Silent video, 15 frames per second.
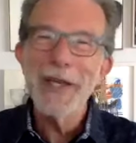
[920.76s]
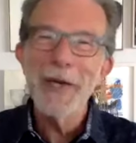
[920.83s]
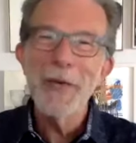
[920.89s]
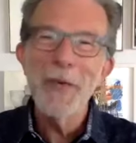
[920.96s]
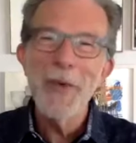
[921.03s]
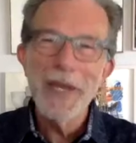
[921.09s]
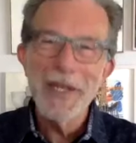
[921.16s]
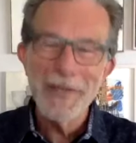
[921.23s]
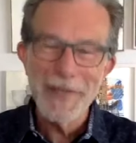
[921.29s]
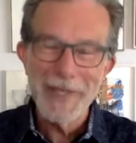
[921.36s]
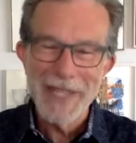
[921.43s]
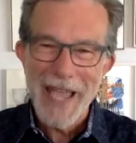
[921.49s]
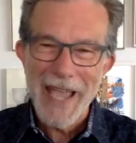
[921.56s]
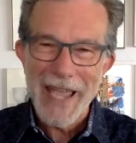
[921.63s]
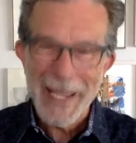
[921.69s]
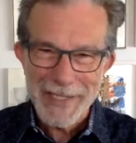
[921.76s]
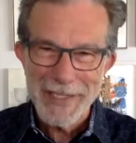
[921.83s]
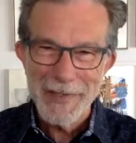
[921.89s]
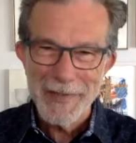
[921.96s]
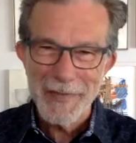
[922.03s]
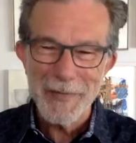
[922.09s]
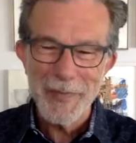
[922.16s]
a wonderfully
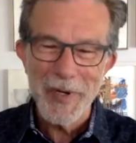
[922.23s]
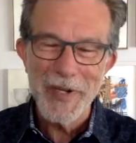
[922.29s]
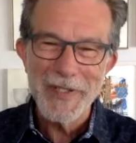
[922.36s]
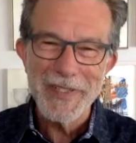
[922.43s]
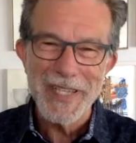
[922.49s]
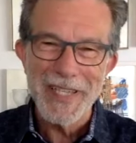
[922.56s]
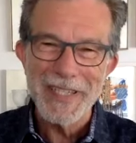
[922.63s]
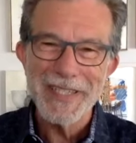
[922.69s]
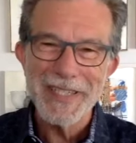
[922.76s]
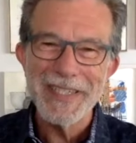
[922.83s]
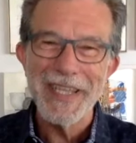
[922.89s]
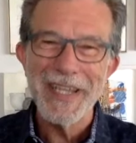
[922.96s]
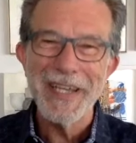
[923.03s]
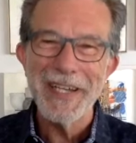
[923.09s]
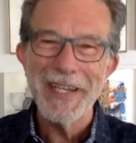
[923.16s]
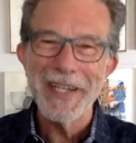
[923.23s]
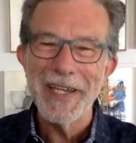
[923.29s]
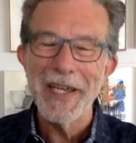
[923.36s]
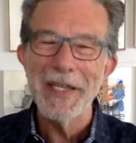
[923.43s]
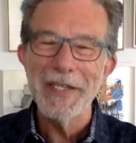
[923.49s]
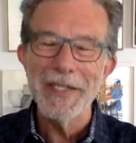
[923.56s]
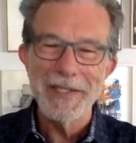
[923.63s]
active process
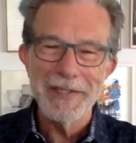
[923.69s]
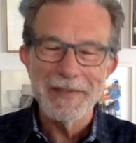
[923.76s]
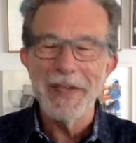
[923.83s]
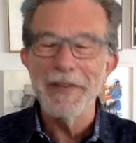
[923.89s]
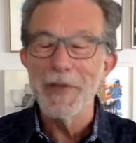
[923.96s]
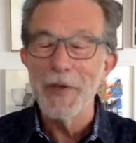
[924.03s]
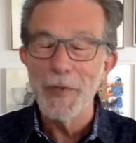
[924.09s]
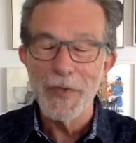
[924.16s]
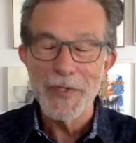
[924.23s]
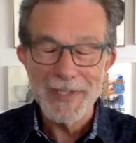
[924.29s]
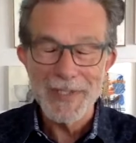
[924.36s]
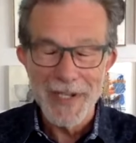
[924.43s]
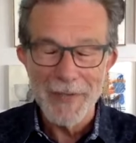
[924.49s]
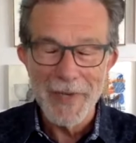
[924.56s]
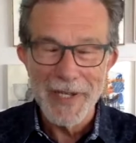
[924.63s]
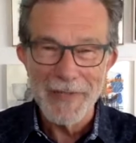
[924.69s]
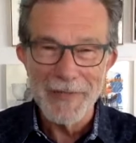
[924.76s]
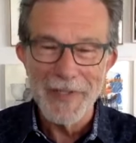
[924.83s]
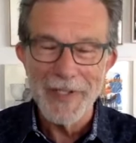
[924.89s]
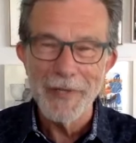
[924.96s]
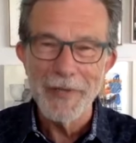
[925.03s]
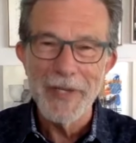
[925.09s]
and of course, a
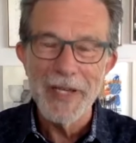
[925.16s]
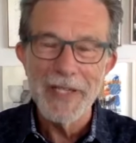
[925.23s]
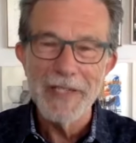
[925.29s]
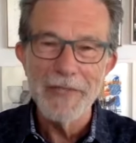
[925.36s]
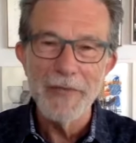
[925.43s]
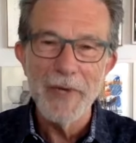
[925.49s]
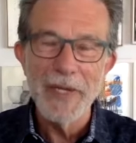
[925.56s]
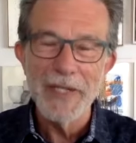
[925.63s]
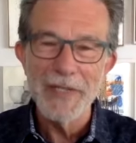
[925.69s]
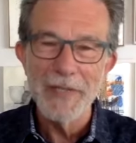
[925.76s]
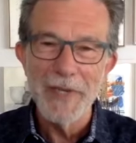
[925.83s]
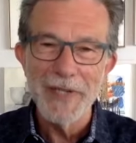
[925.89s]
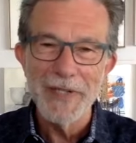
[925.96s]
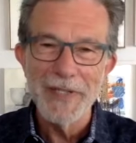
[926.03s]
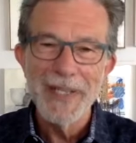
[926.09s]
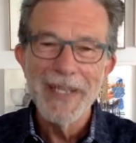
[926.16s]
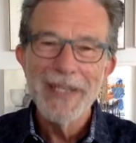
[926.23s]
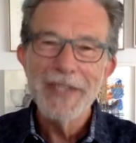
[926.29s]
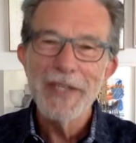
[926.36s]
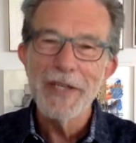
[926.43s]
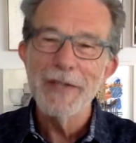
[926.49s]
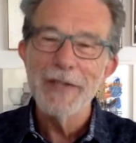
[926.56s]
wonderfully creative one as well.
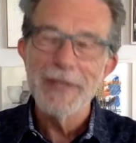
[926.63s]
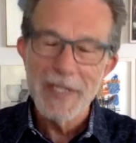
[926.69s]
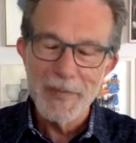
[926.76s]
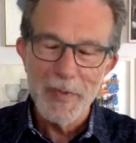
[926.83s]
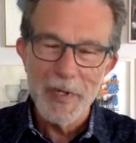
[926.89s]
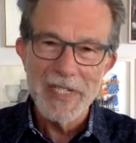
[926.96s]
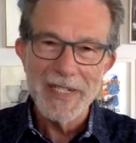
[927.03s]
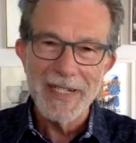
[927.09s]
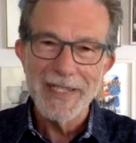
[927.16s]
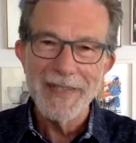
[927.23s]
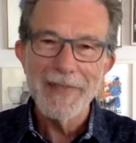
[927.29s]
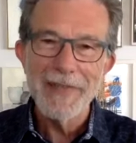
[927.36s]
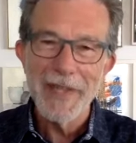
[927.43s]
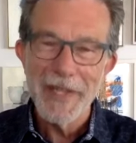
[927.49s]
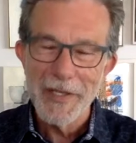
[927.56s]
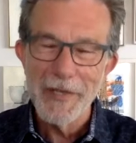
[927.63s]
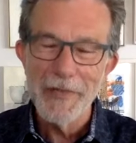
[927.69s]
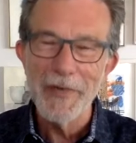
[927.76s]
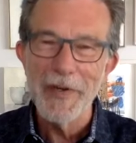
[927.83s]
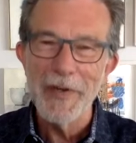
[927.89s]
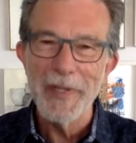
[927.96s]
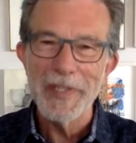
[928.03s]
So Liz Priestley, thank you
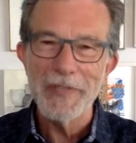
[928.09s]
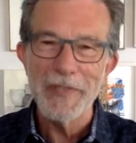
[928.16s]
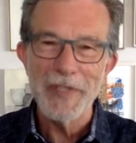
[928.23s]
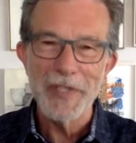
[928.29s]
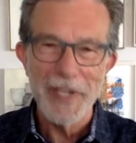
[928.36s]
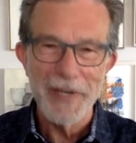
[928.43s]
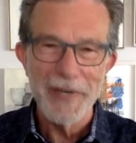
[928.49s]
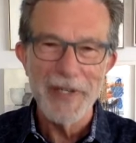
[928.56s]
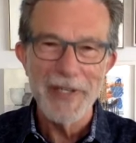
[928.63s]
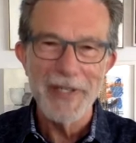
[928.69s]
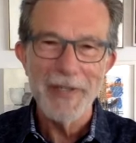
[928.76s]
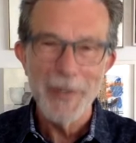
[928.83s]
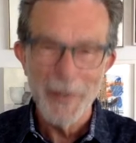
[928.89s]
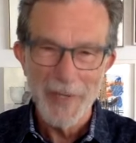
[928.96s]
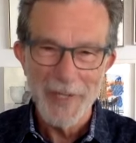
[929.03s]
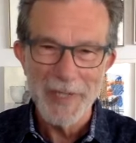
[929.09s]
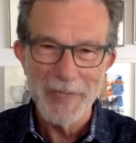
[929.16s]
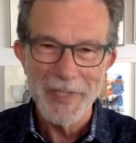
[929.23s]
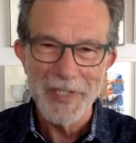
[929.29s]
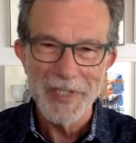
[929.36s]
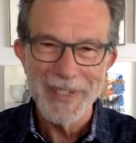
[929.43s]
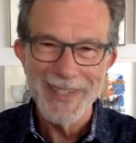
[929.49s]
very much for sharing your
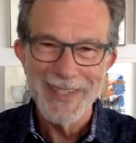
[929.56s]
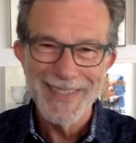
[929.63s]
exhibition.